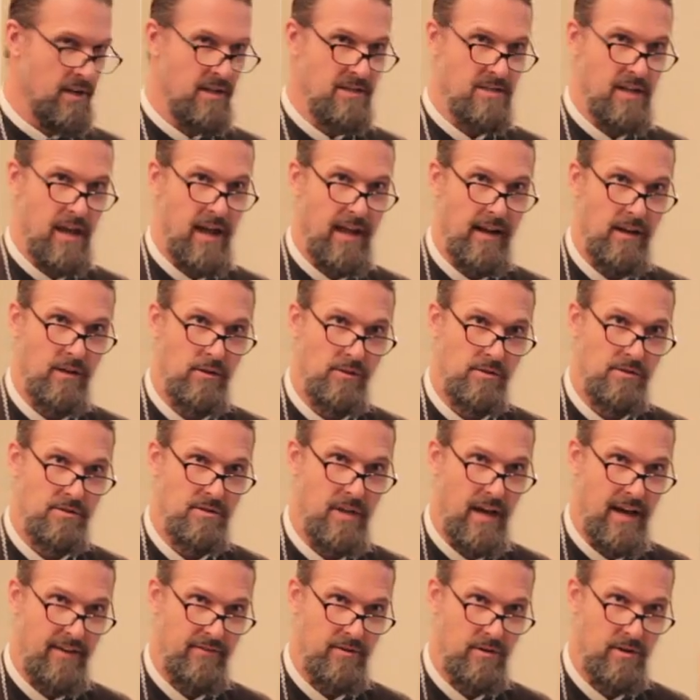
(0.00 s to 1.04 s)
his
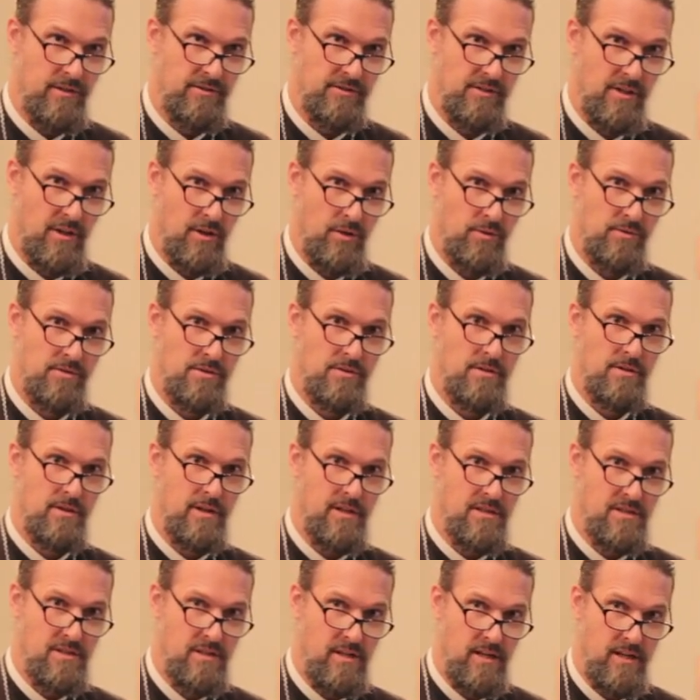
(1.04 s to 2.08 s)
ankles after his toes,
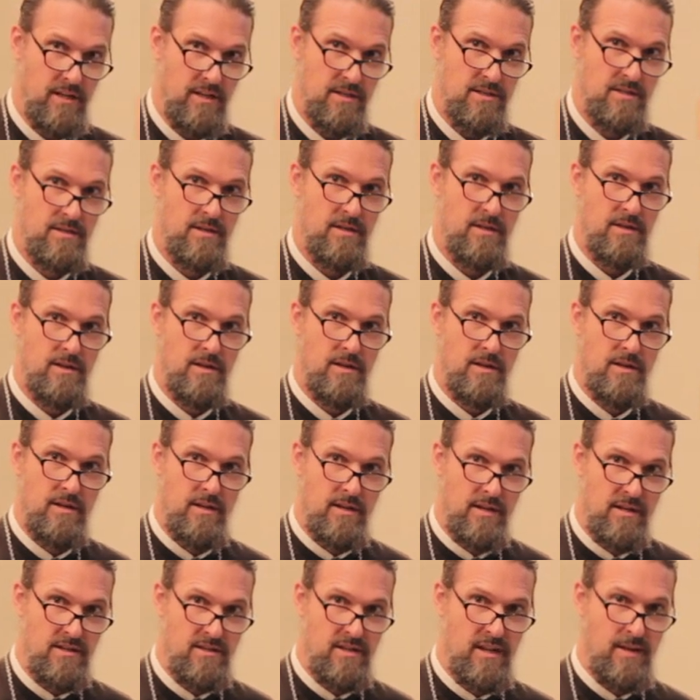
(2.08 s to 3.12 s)
his knees,
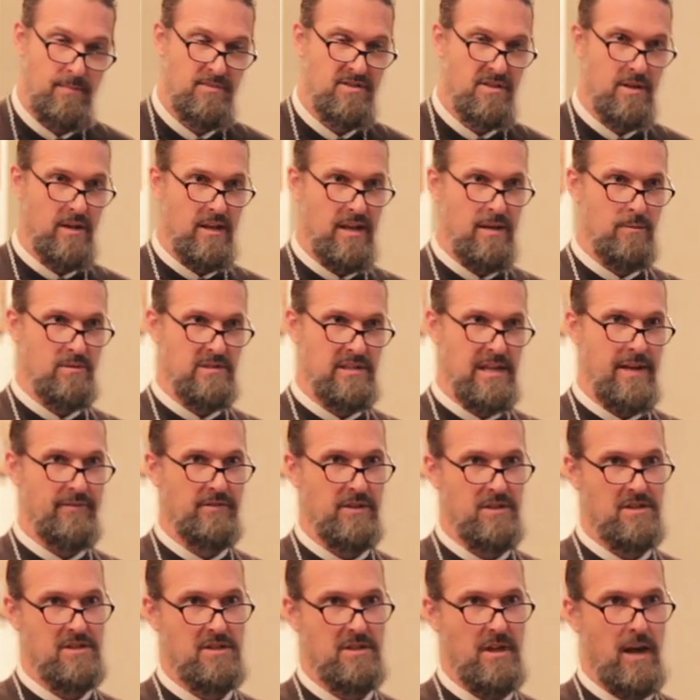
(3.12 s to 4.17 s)
his hips. He was
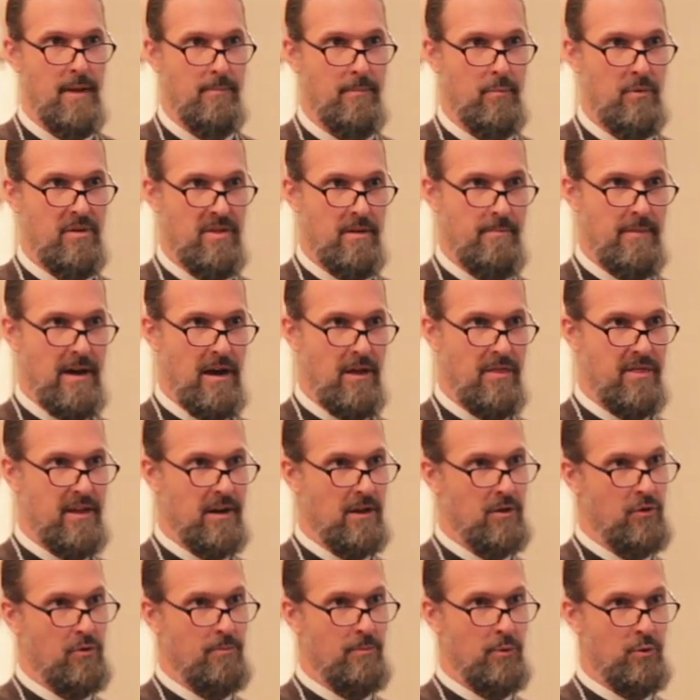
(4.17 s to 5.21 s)
left a stump with a mouth
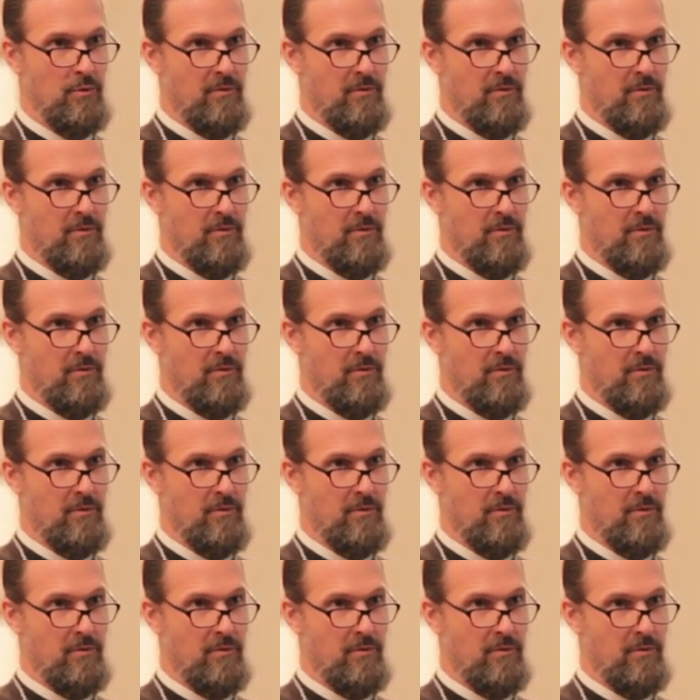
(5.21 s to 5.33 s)
that could